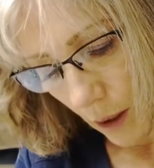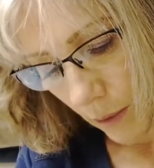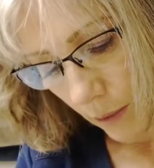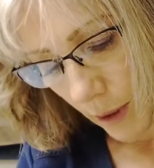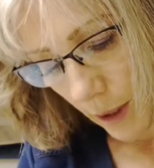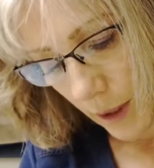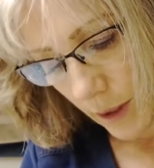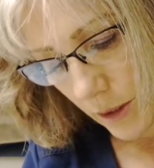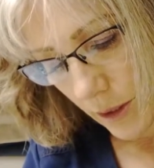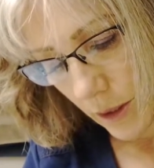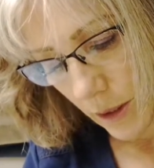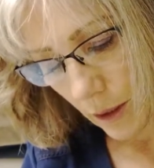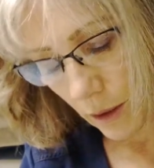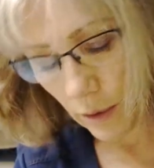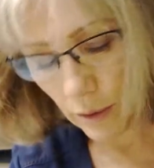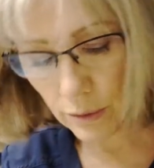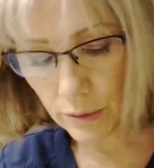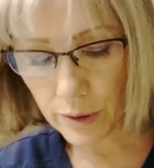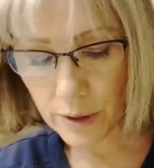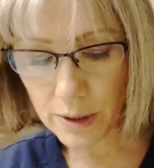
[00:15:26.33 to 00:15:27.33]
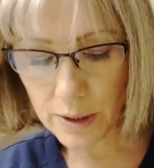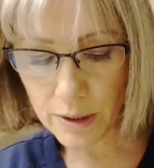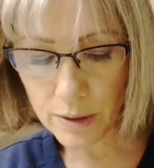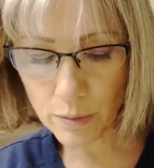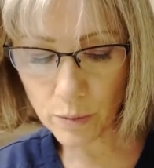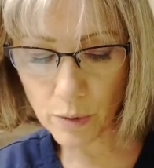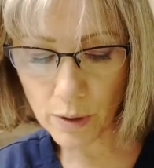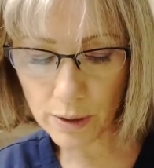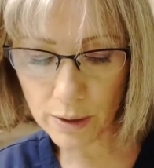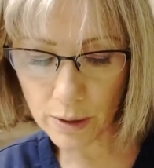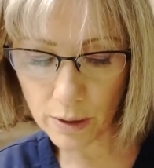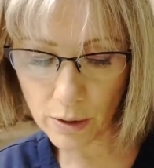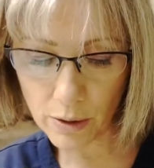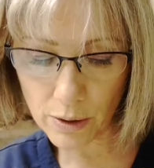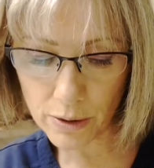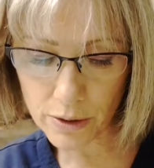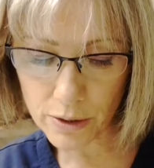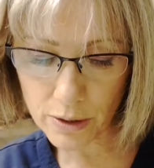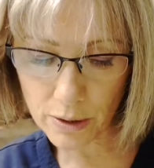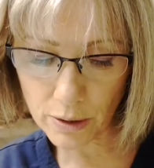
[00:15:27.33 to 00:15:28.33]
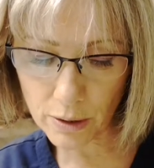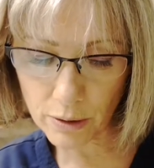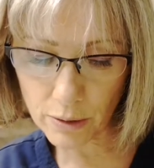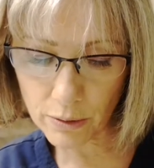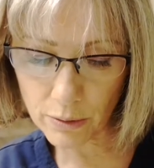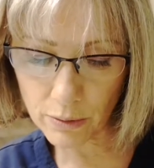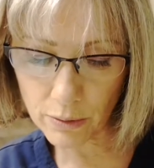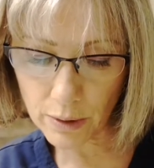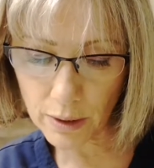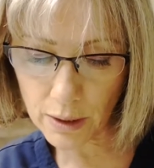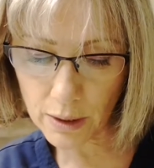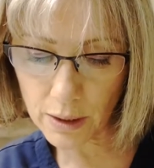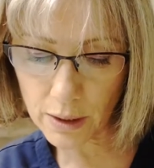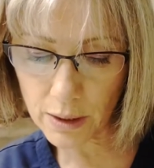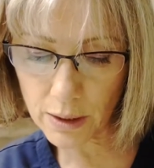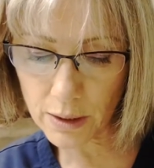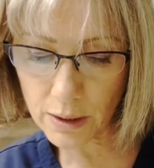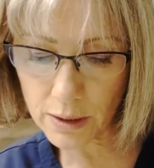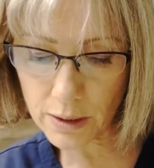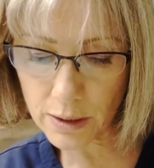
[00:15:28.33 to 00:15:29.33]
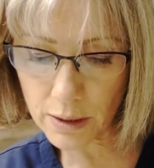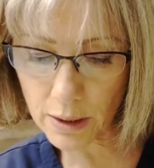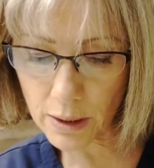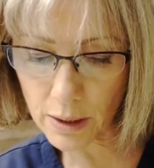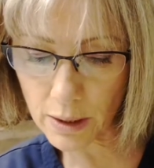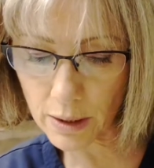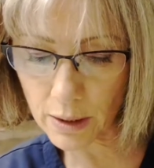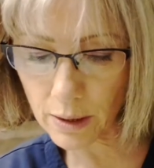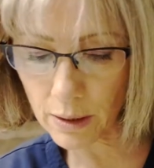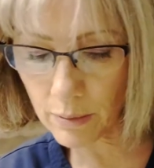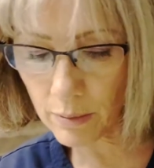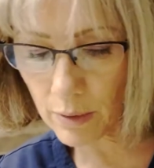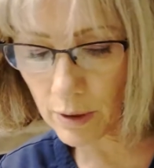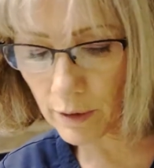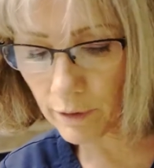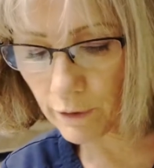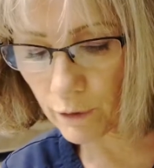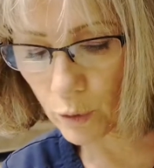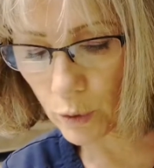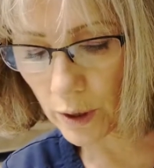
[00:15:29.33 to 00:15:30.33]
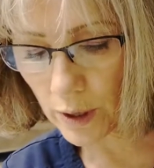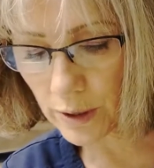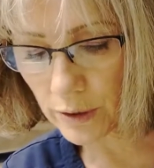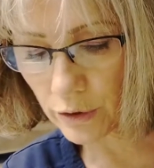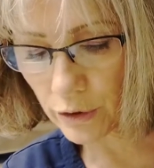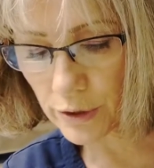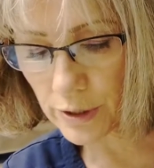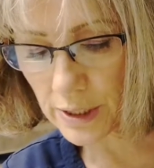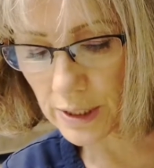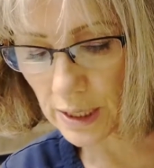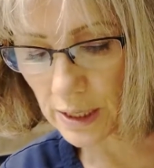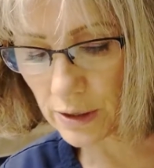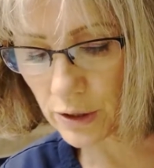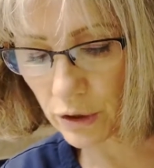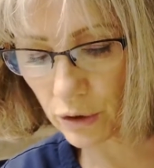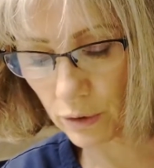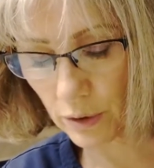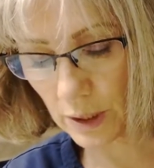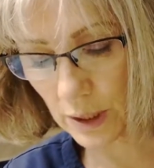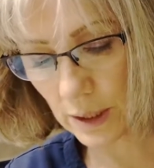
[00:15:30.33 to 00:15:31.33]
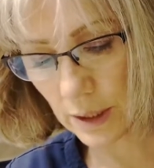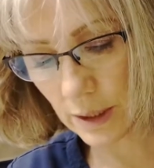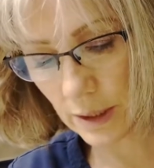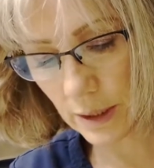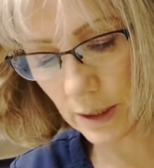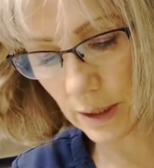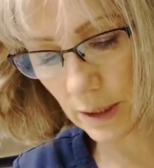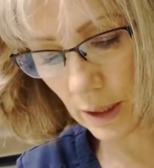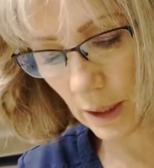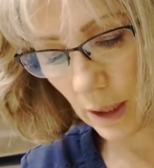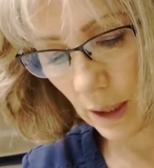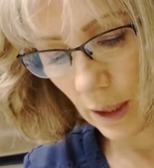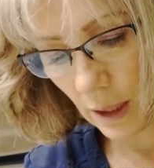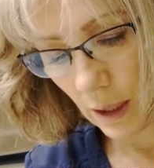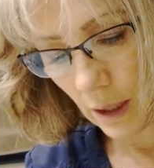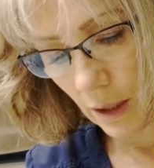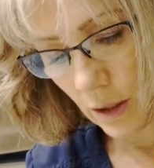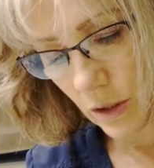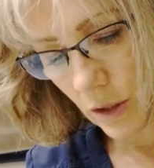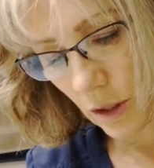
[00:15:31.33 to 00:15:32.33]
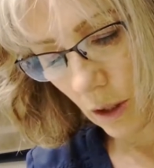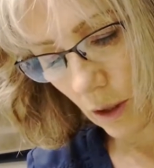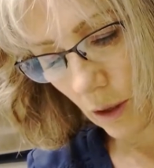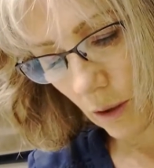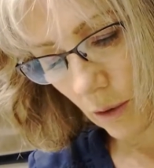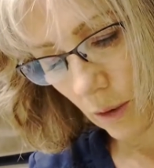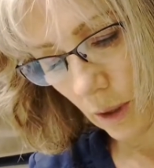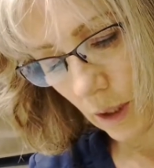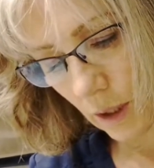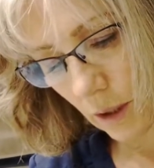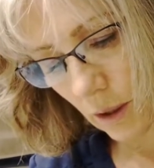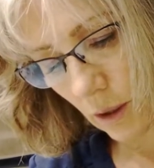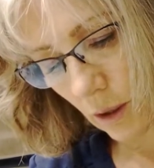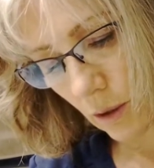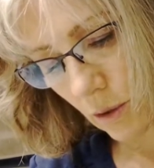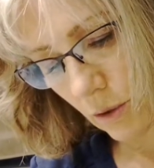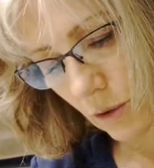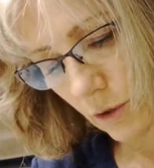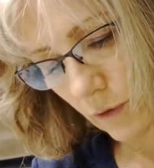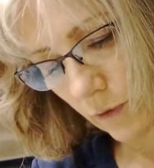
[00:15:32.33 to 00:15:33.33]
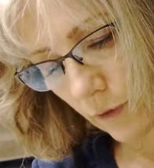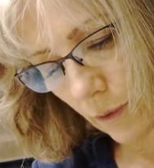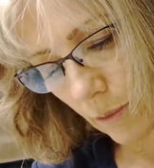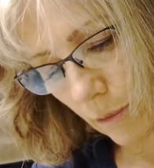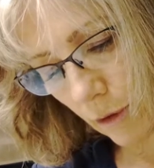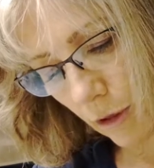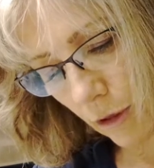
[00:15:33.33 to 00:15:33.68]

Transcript: All right, so this one also is um, 410 degrees. So it goes from